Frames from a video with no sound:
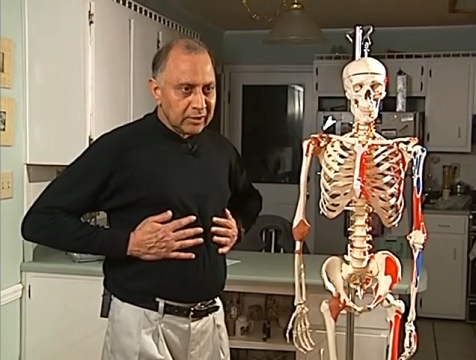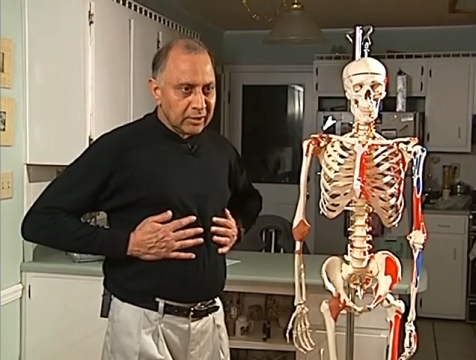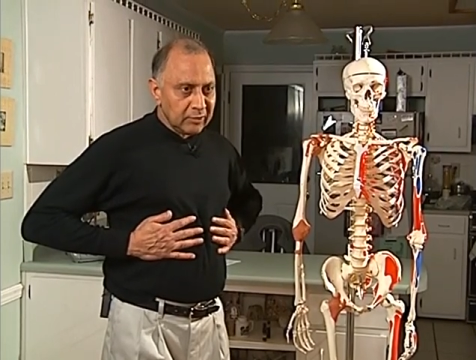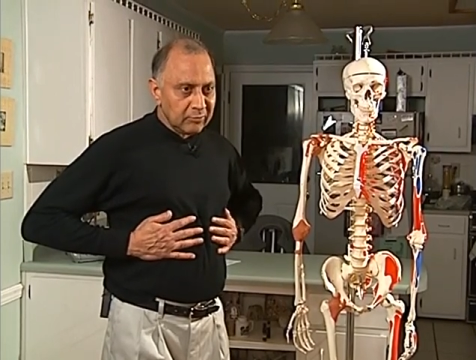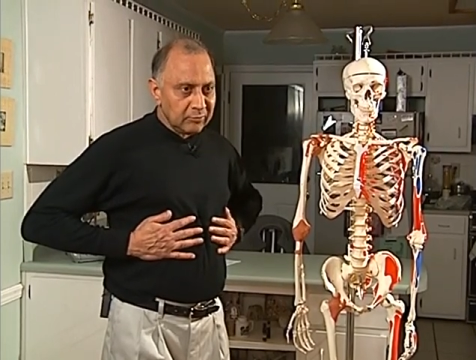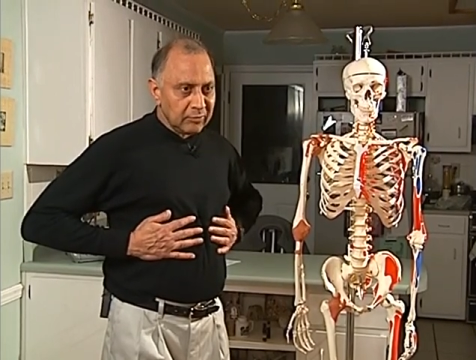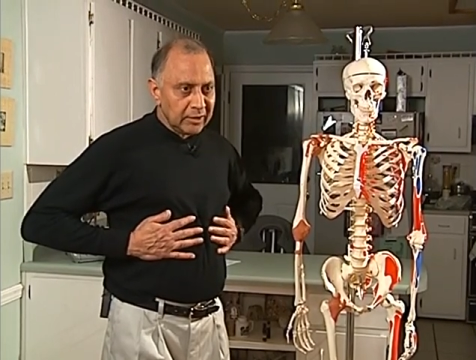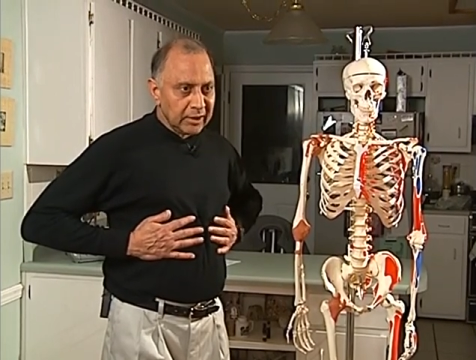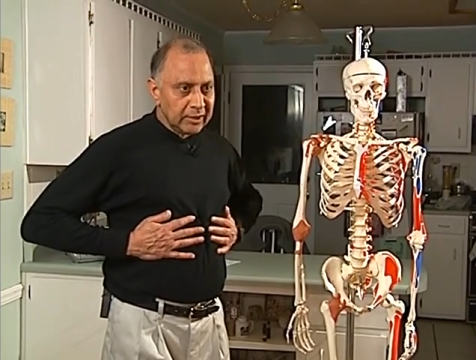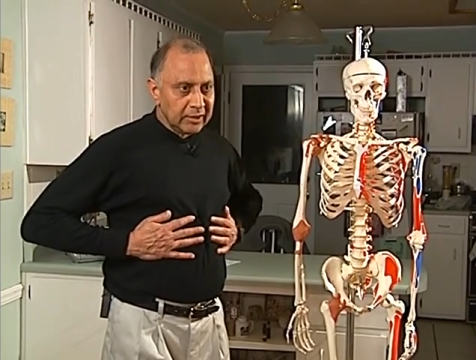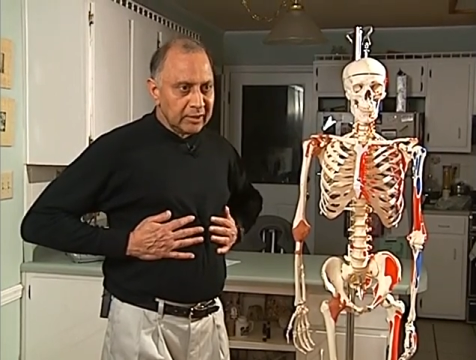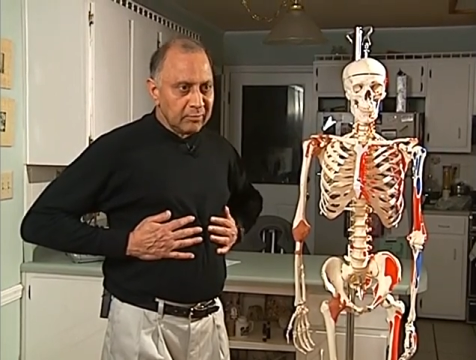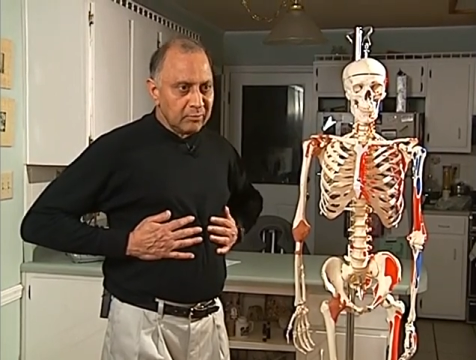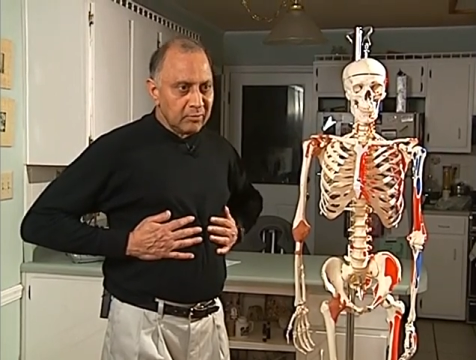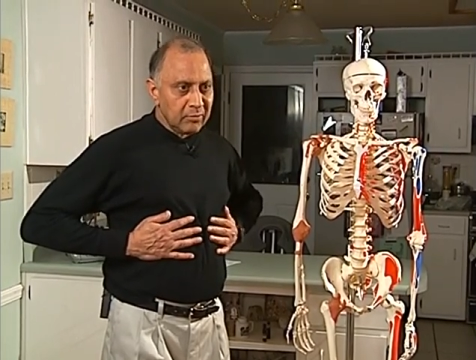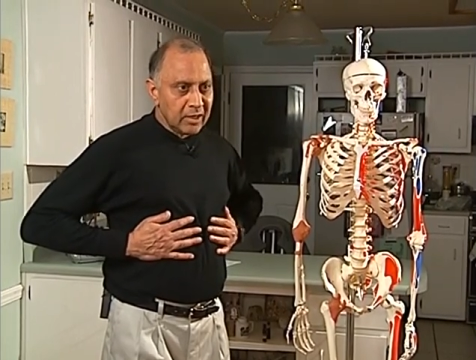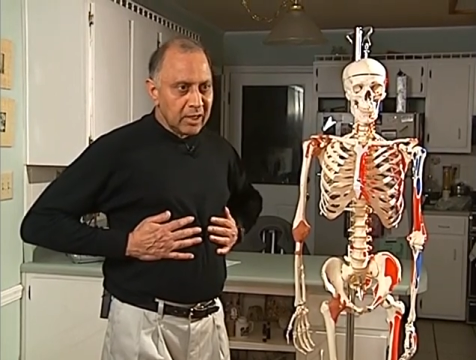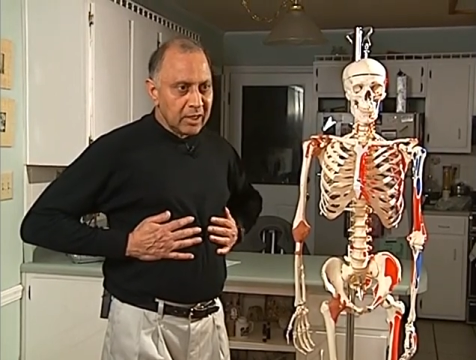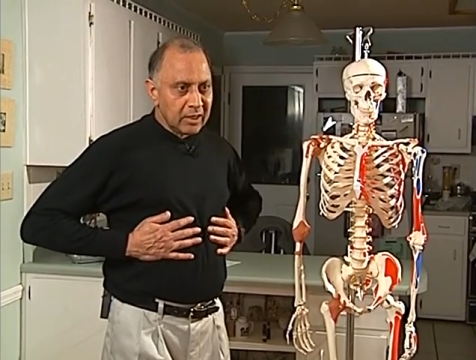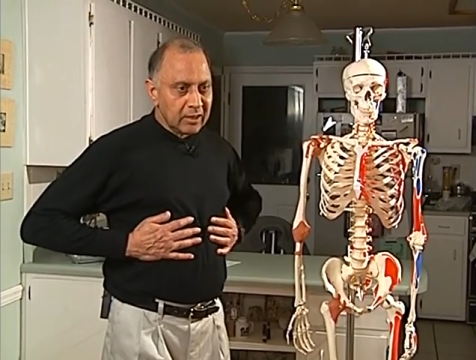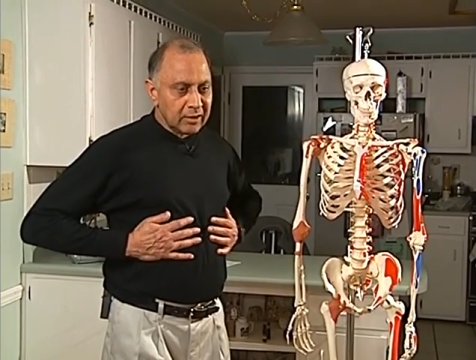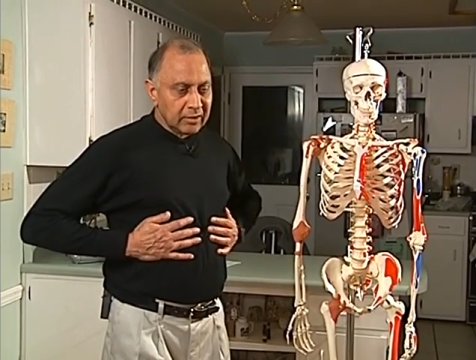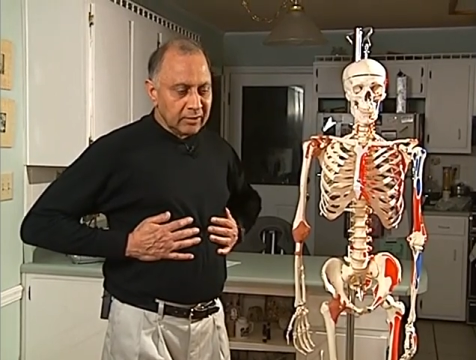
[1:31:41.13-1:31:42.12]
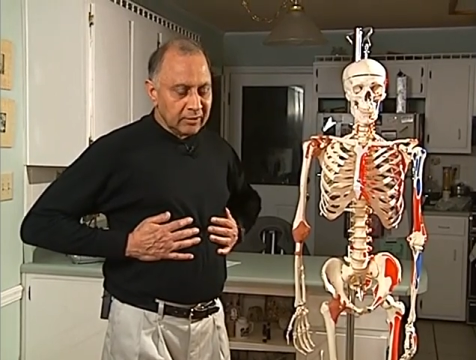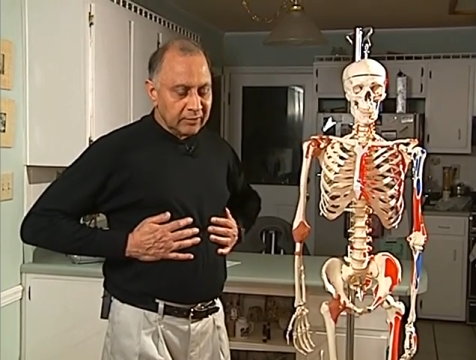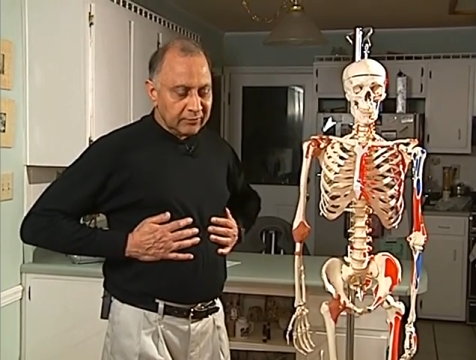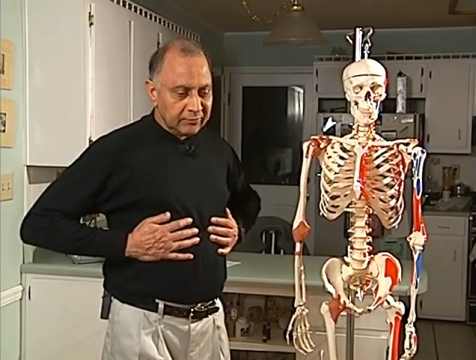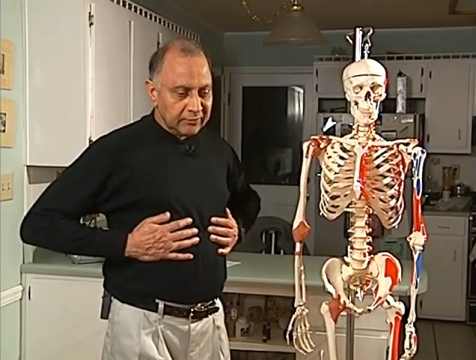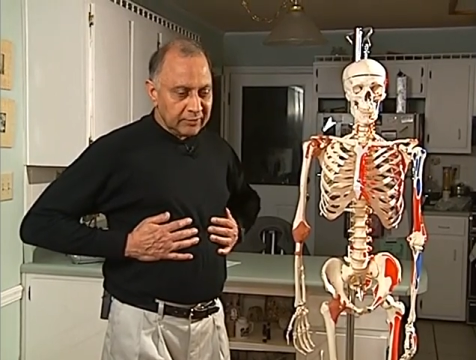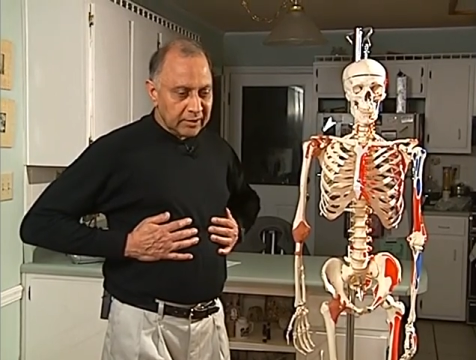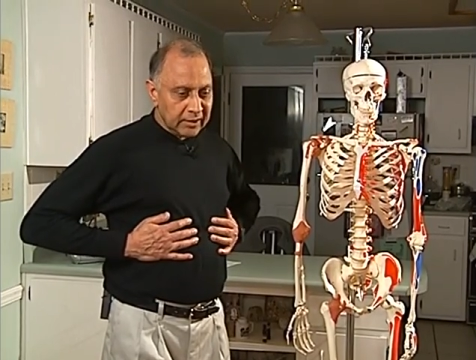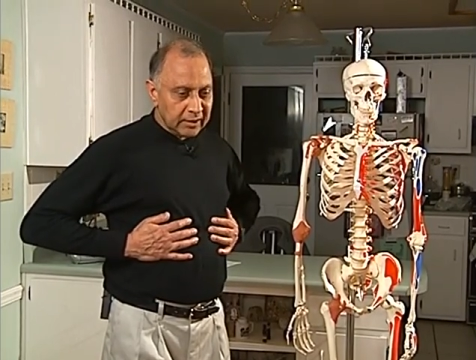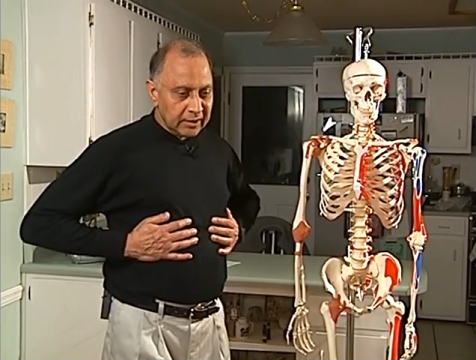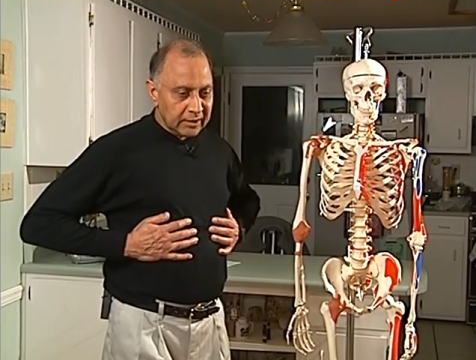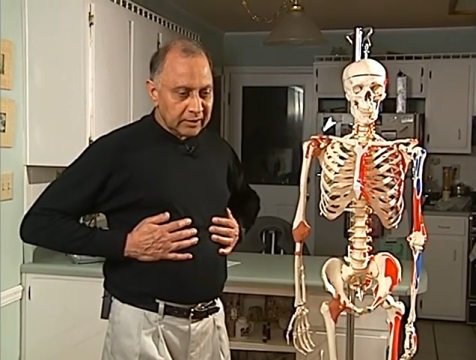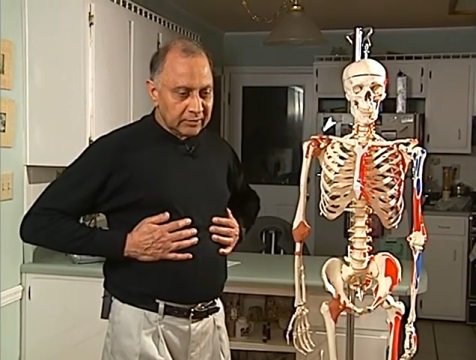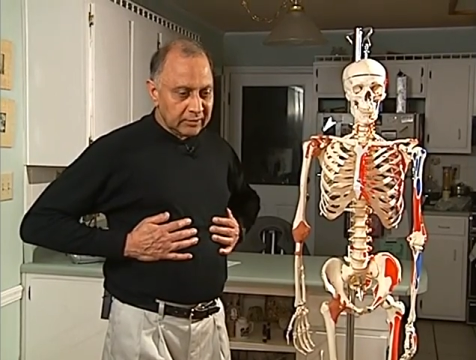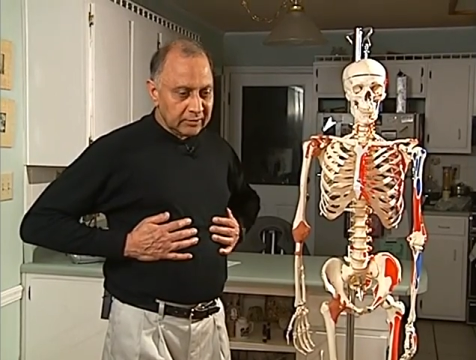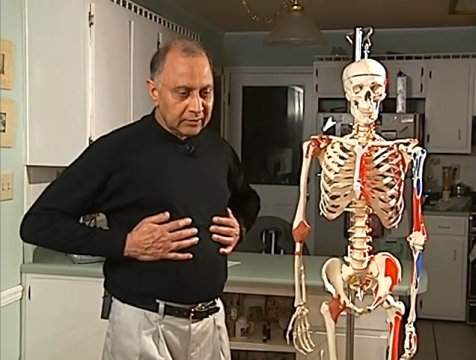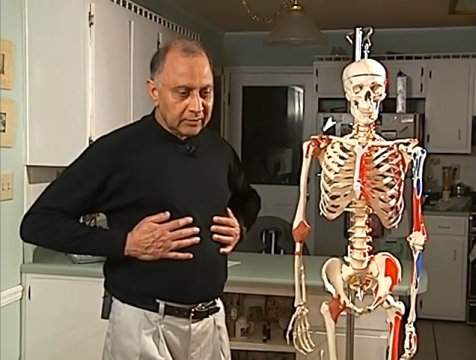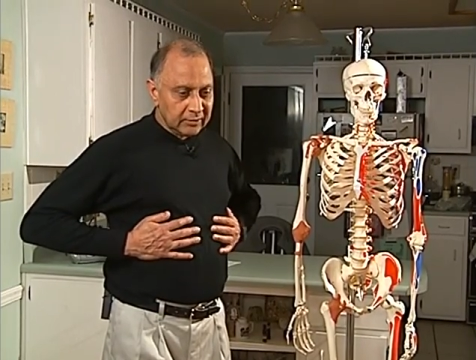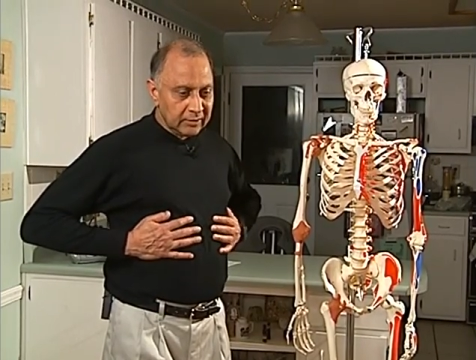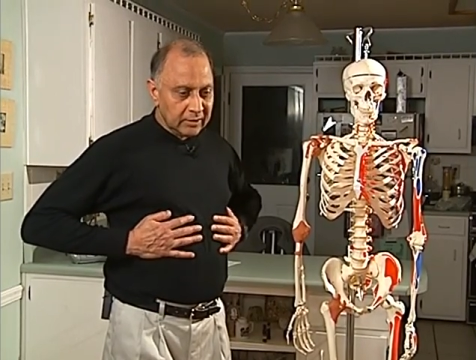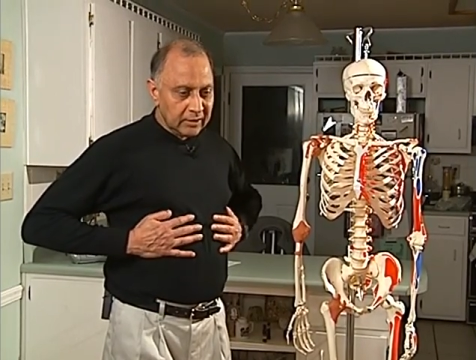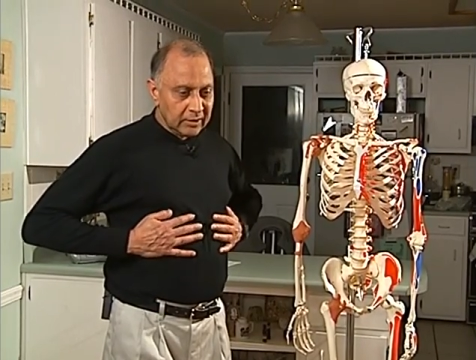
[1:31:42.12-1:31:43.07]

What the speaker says: Now make a mark of this.